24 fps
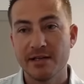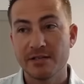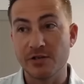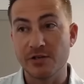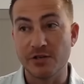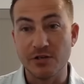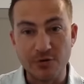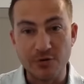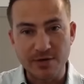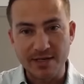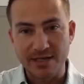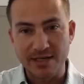So
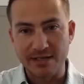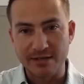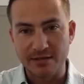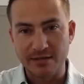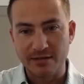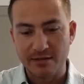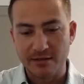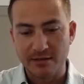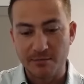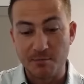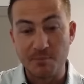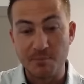you
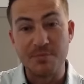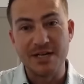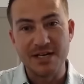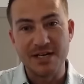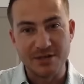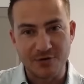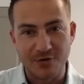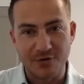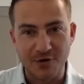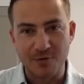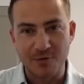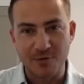can be
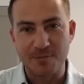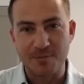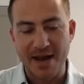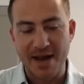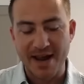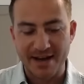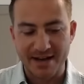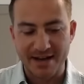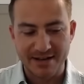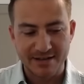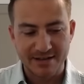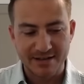your own
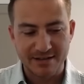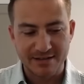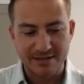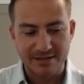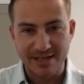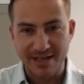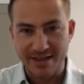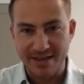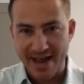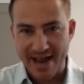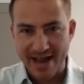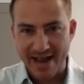bank
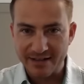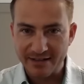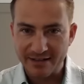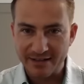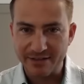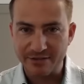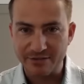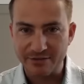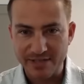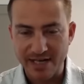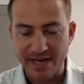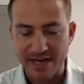to that
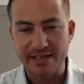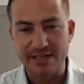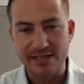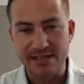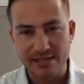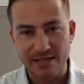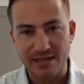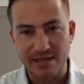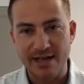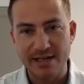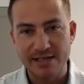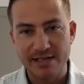little tiny
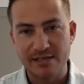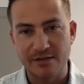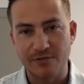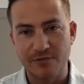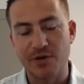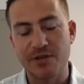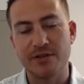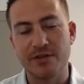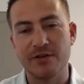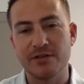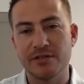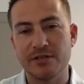slice of
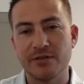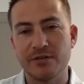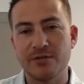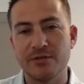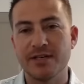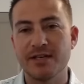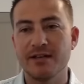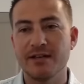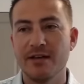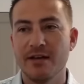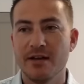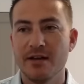what they're
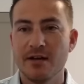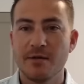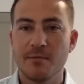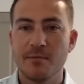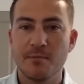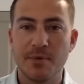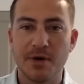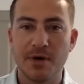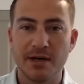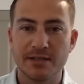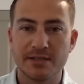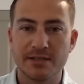doing,
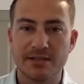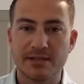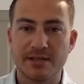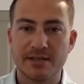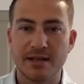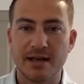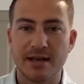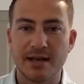but